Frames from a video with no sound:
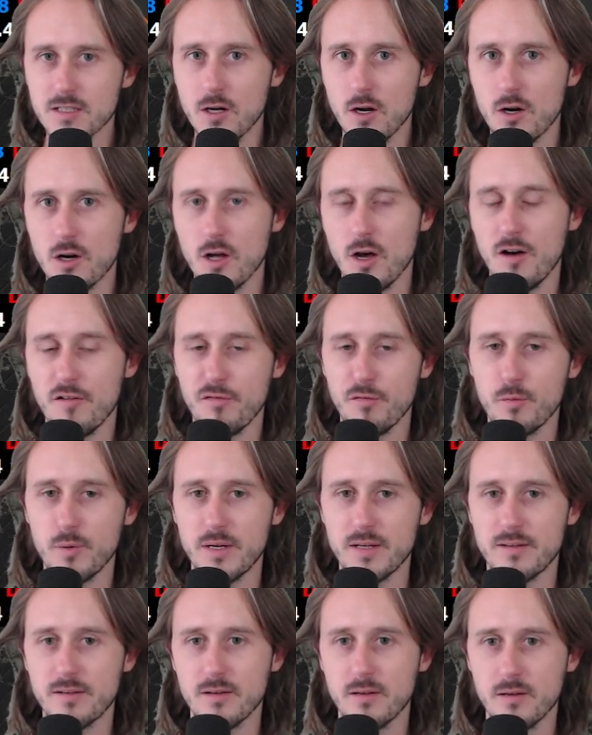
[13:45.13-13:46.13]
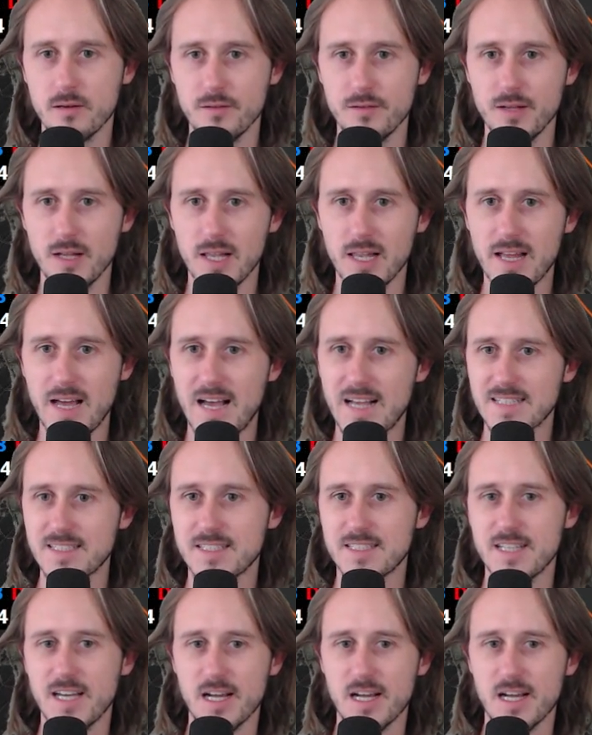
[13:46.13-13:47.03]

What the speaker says: start off with the last